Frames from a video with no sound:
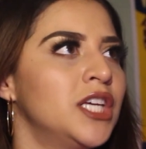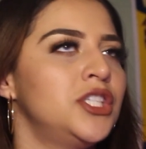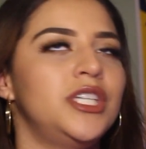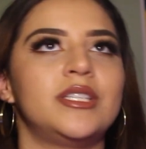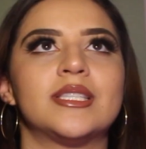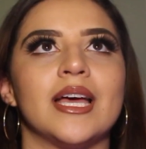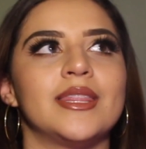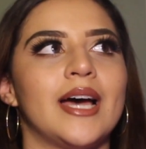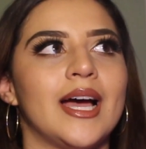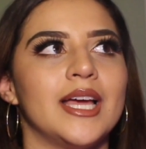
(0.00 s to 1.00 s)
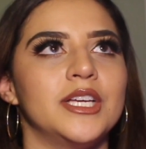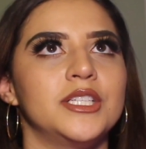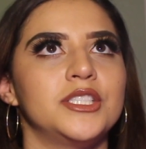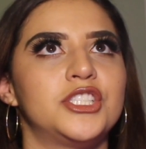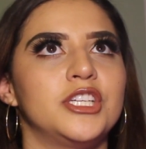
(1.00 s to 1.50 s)
she said that
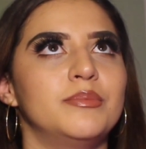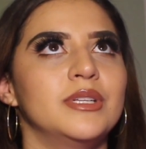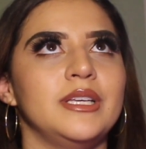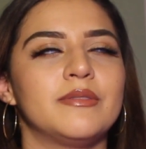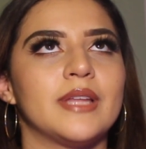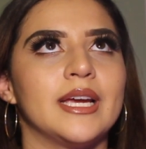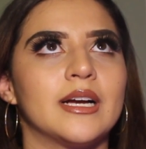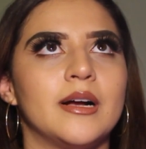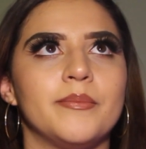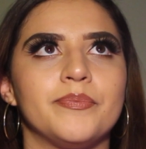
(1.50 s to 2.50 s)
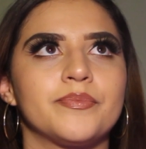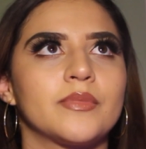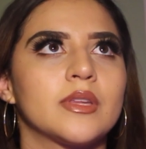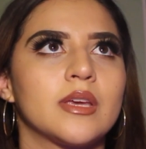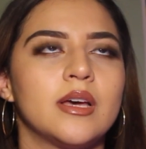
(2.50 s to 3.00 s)
she believed like
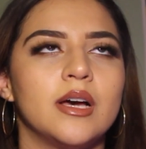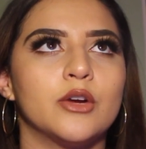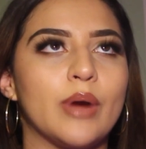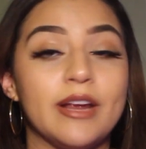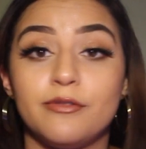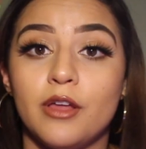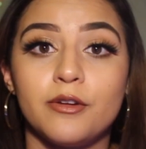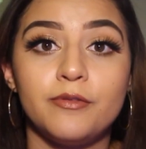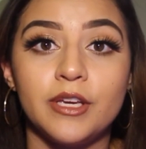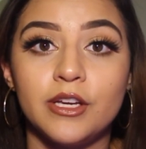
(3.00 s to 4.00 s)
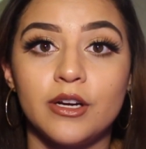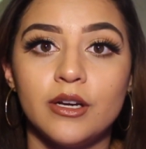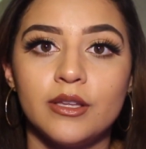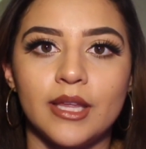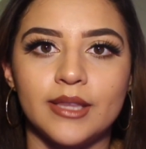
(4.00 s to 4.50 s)
a grandfather
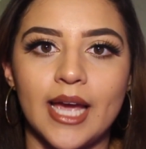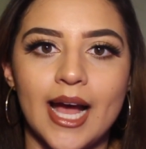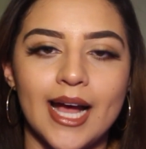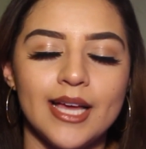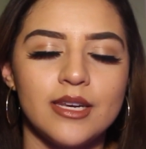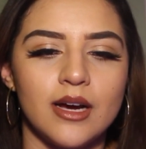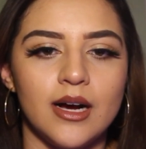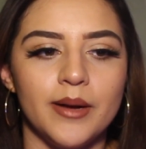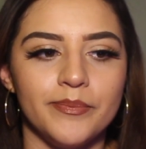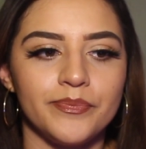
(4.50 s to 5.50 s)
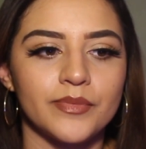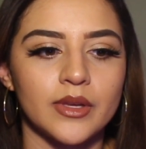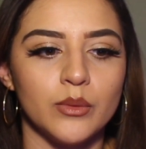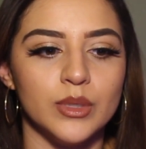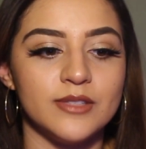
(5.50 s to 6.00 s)
figure that they had
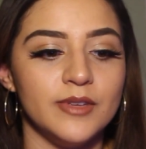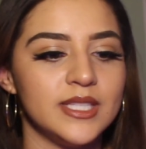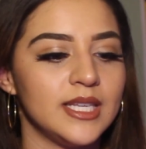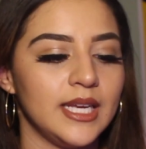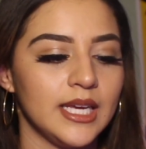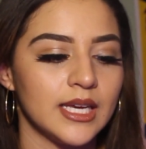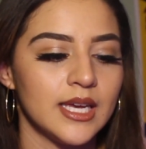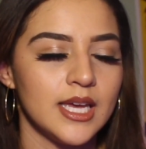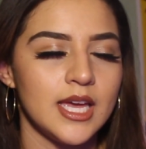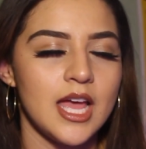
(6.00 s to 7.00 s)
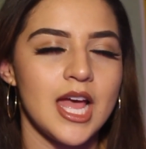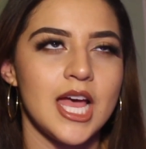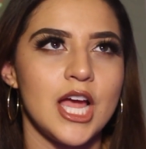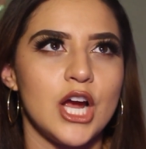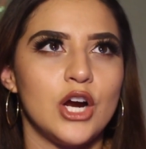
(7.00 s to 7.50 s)
was visiting
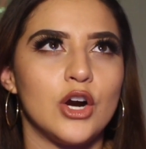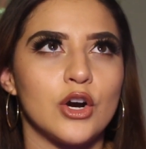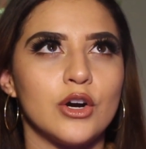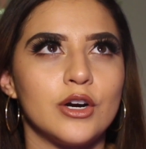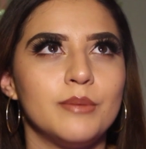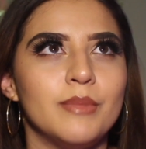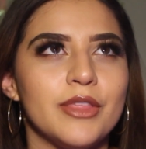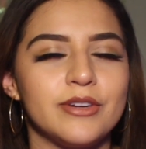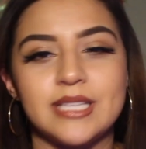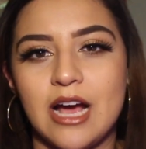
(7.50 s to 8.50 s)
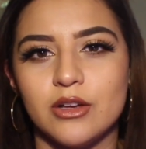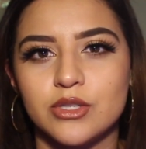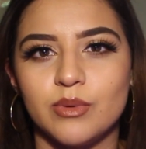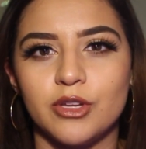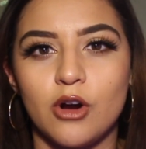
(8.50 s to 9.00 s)
her mother's
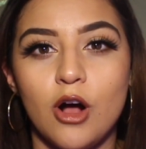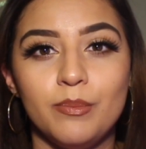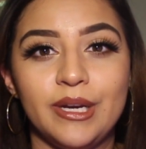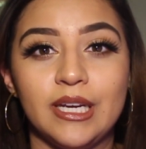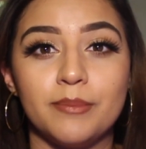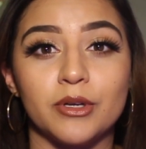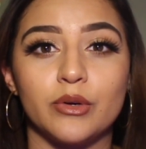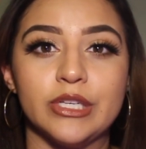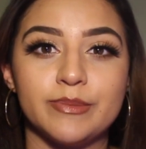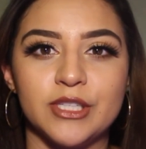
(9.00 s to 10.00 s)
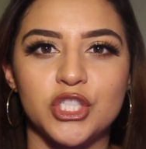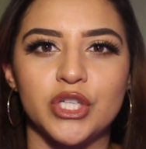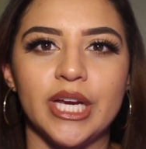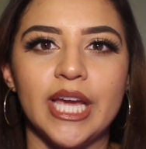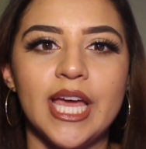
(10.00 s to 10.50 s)
house when they were all putting up a Christmas
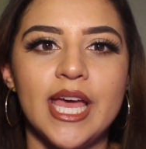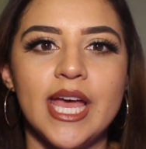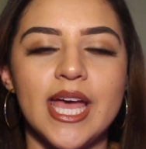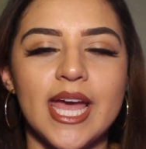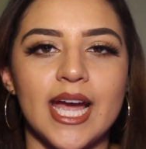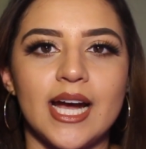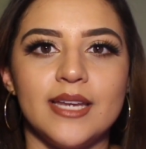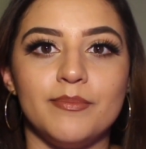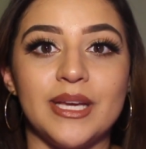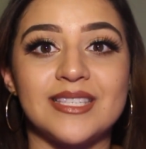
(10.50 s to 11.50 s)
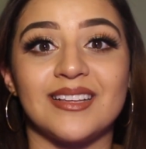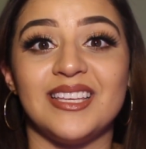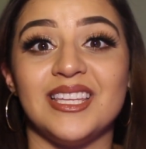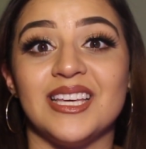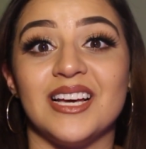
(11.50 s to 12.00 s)
tree. And
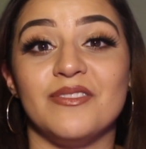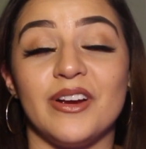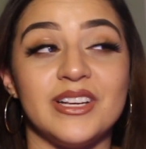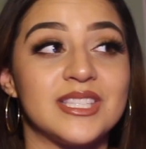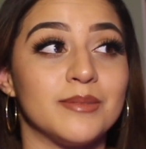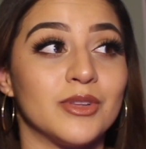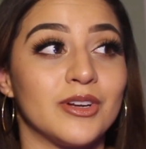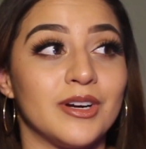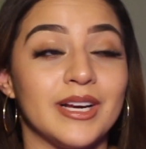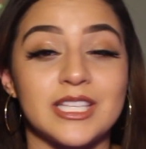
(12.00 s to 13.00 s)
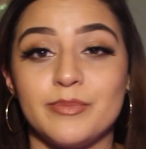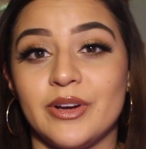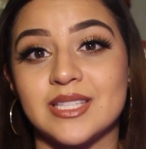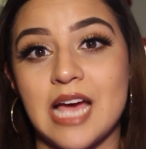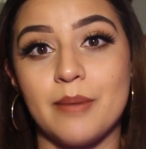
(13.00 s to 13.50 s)
basically a very similar
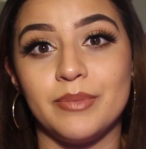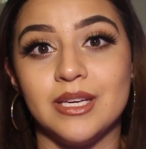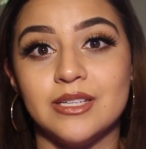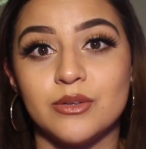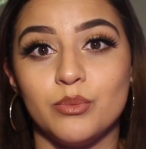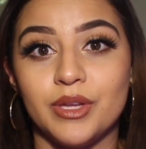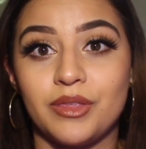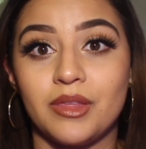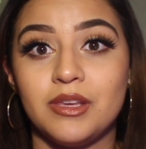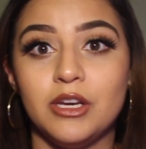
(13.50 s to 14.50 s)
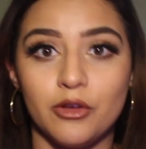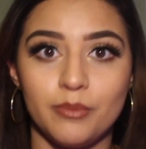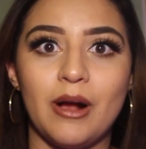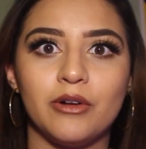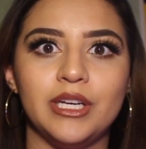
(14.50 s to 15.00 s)
experience happened with, you know, their
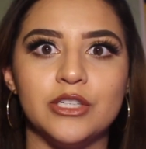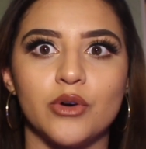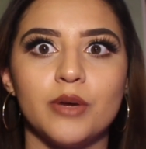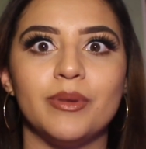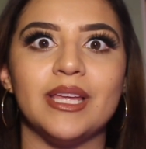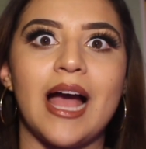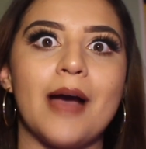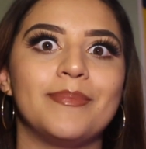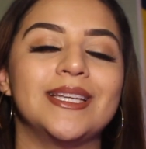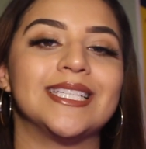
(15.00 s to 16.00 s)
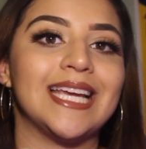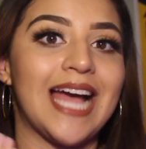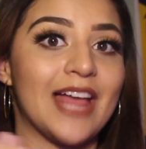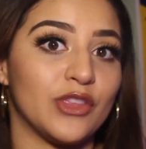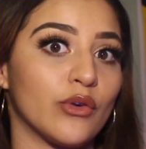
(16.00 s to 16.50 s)
balcony door, but it happened
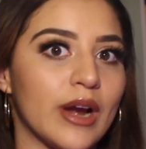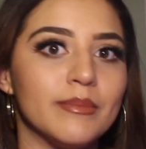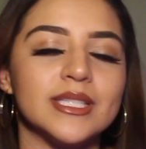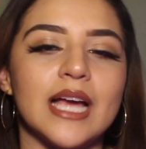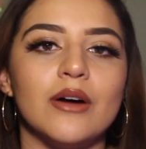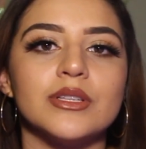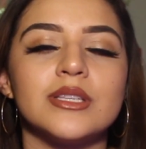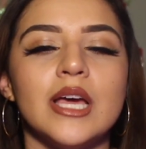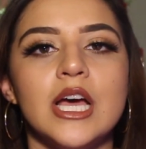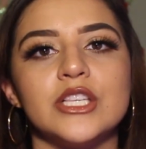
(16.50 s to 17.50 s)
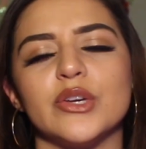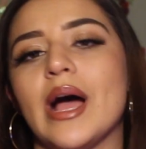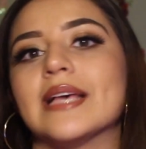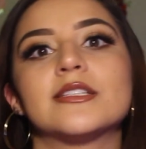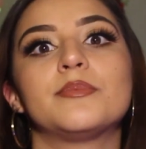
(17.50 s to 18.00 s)
at their grandma's house. So
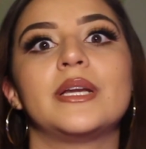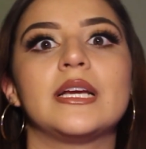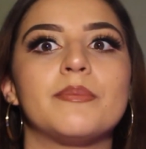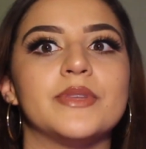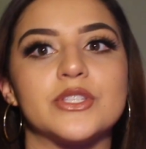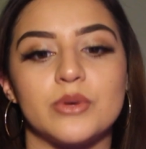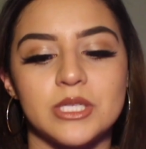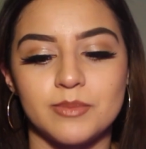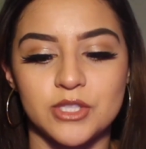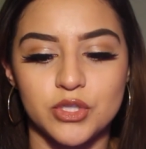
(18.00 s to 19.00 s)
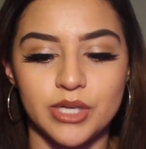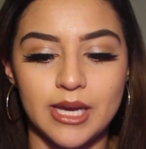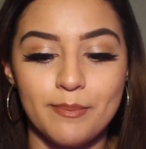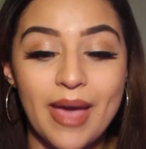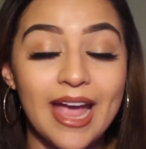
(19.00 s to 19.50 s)
as they're putting up this Christmas tree,
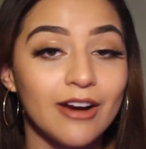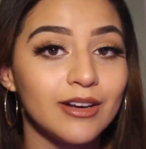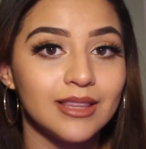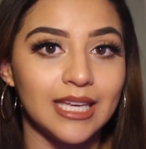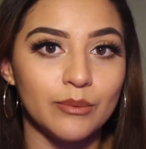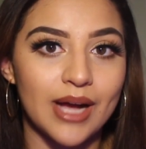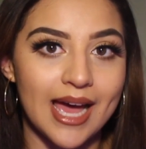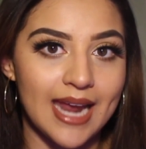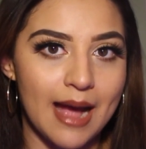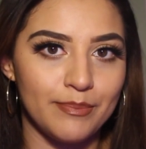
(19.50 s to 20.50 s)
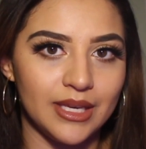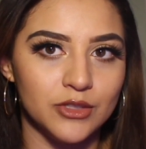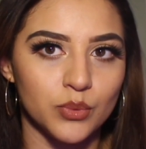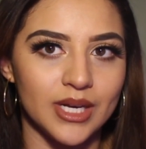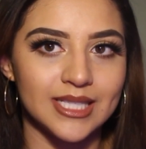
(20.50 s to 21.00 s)
apparently what had
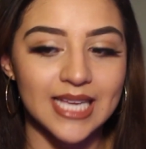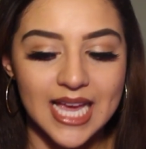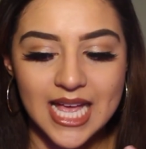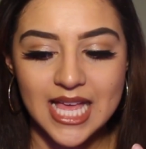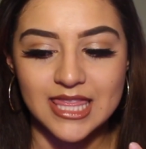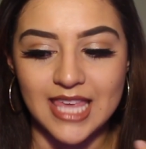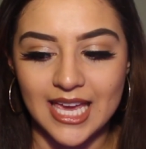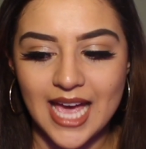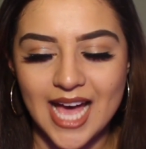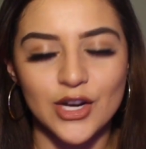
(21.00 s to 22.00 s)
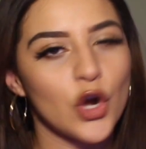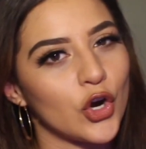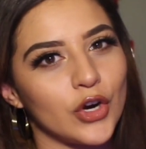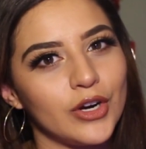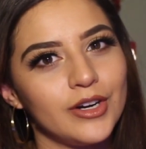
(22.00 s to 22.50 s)
happened was they had
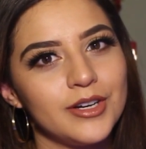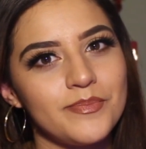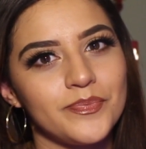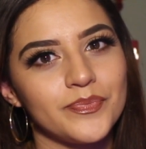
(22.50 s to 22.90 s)
heard